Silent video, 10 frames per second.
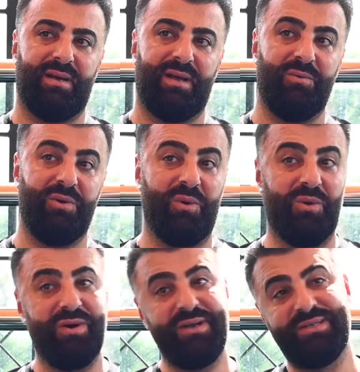and we were
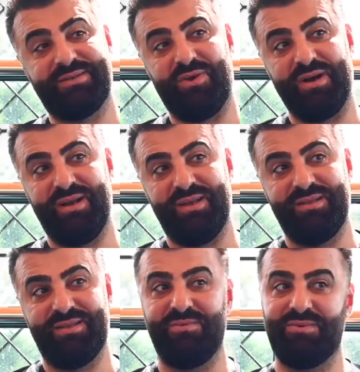already struggling
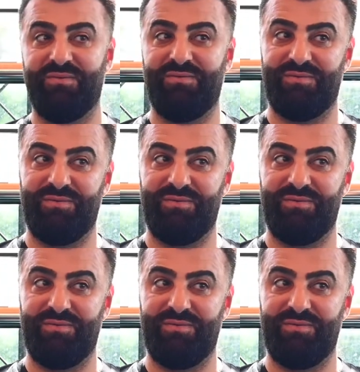in terms of